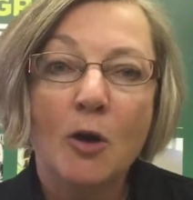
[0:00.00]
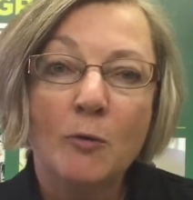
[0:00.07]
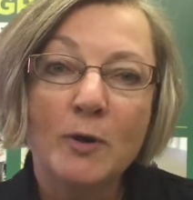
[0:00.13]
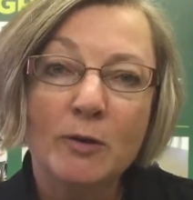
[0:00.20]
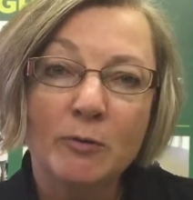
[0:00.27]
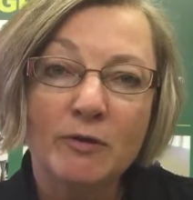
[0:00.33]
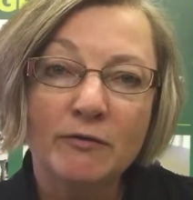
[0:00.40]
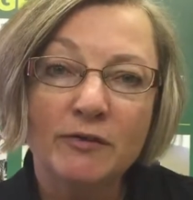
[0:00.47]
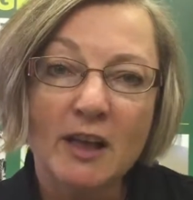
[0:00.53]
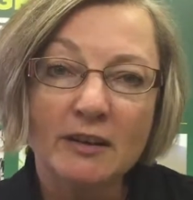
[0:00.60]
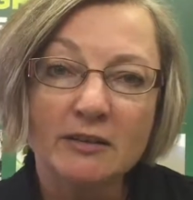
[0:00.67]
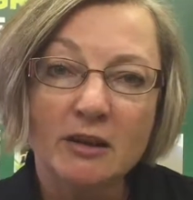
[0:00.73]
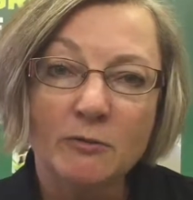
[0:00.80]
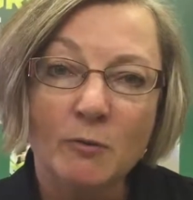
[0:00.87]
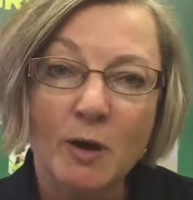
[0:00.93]
we
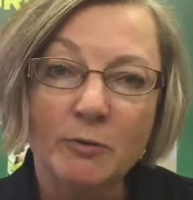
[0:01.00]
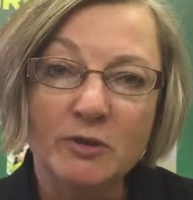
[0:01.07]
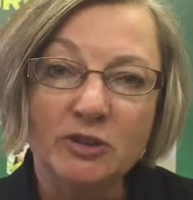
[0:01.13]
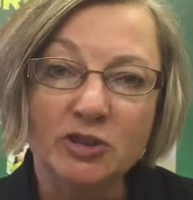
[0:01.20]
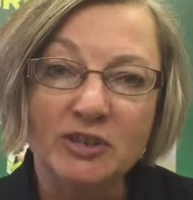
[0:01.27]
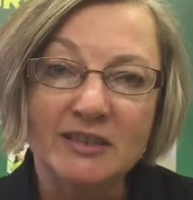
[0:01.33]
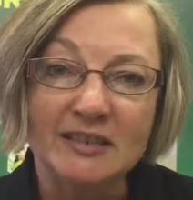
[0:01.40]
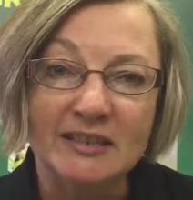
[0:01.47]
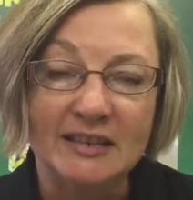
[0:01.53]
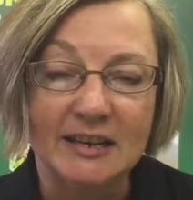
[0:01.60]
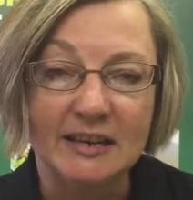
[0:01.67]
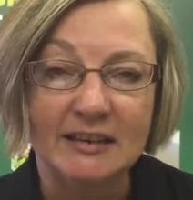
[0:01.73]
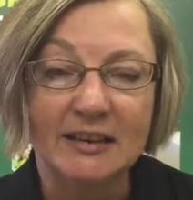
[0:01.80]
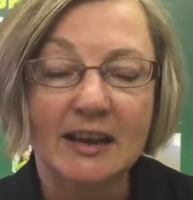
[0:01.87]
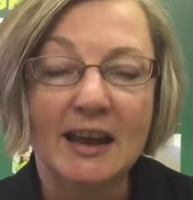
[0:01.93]
reflect on what we just
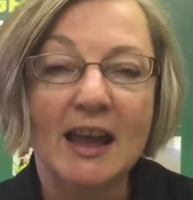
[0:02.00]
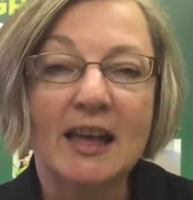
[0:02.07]
did,